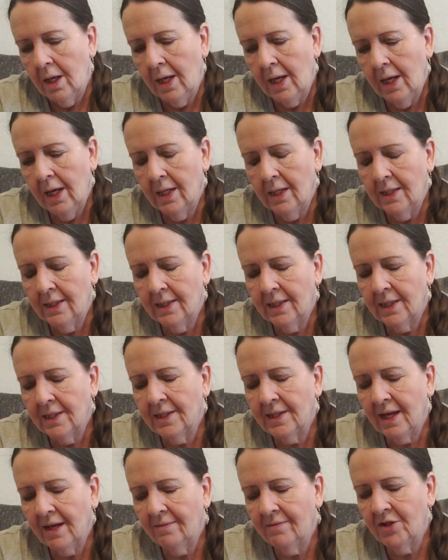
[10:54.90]
And it
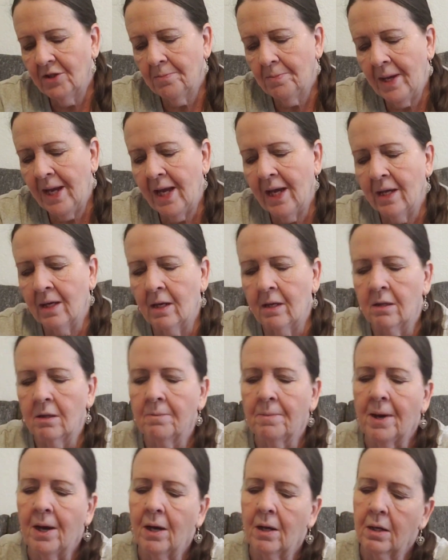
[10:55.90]
does have Japan on
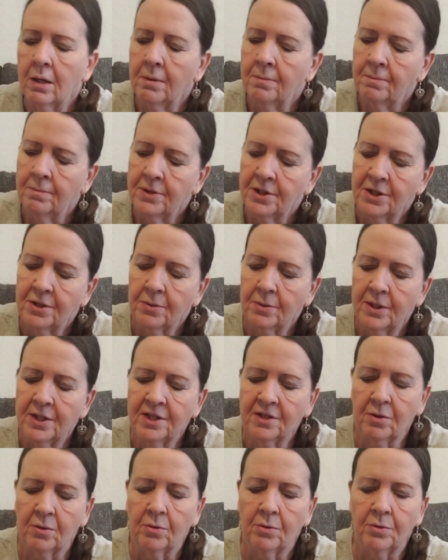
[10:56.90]
the bottom, so
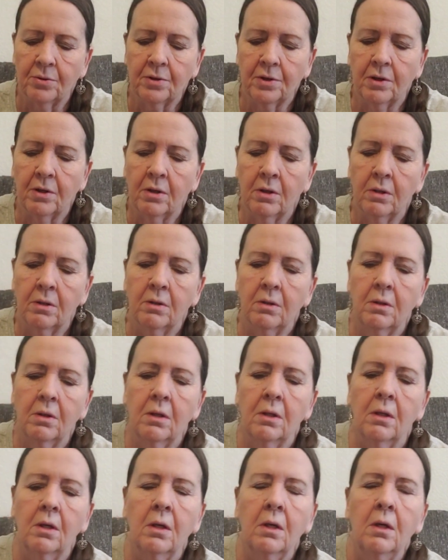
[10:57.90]
it's older.
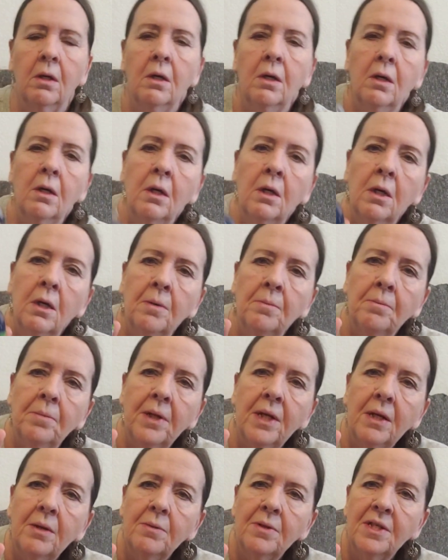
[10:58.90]

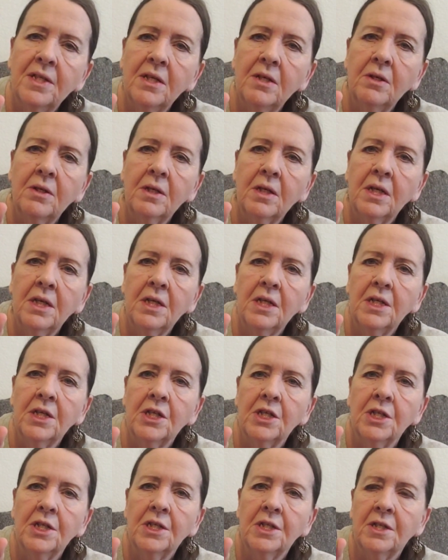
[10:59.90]
But it was in good
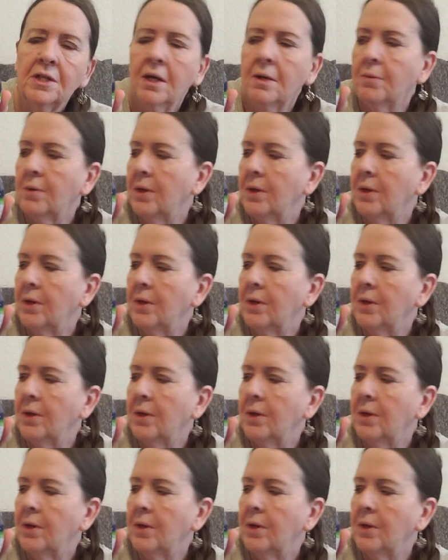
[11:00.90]
condition, so I